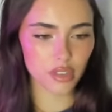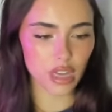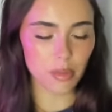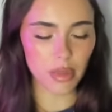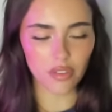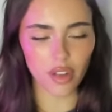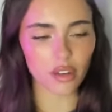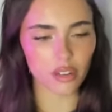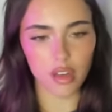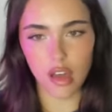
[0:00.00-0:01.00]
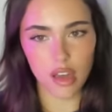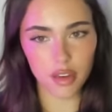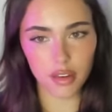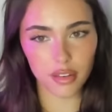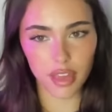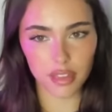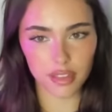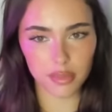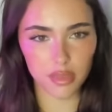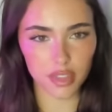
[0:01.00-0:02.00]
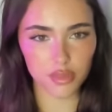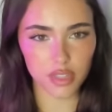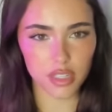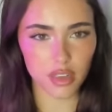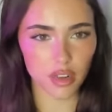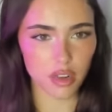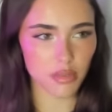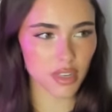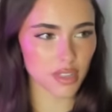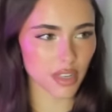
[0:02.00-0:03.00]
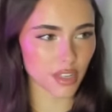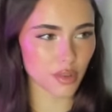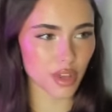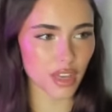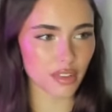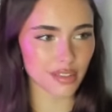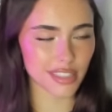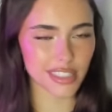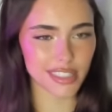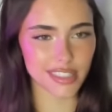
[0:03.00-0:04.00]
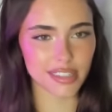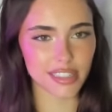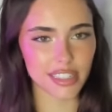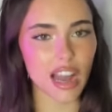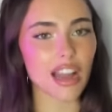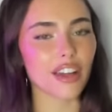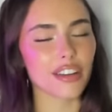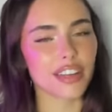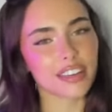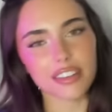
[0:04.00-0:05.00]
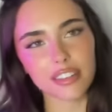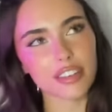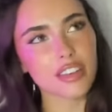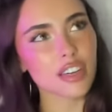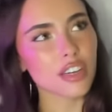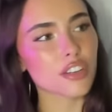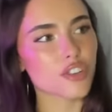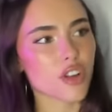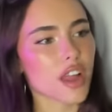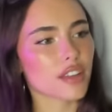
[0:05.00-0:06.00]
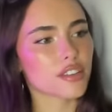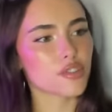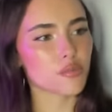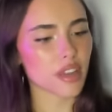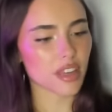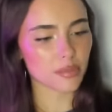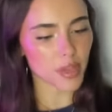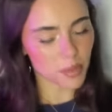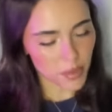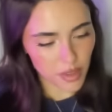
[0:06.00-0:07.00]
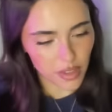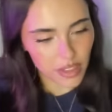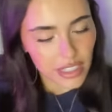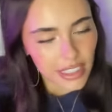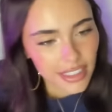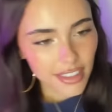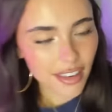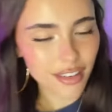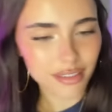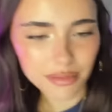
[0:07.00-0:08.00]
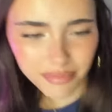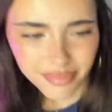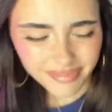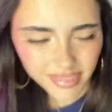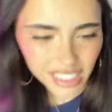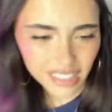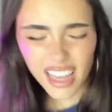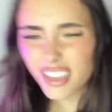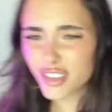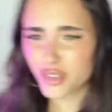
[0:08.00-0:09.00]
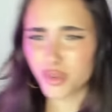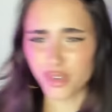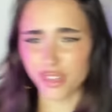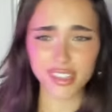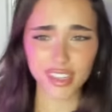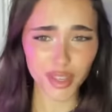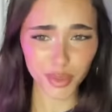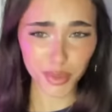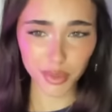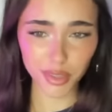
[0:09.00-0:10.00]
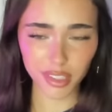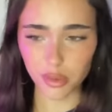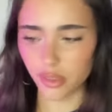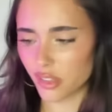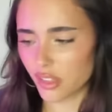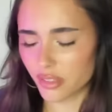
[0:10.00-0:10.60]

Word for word: I mean, I've gotten a lot. I think something that's really stuck on me is like you can't die on a hill trying to make people, you know, like you or see you or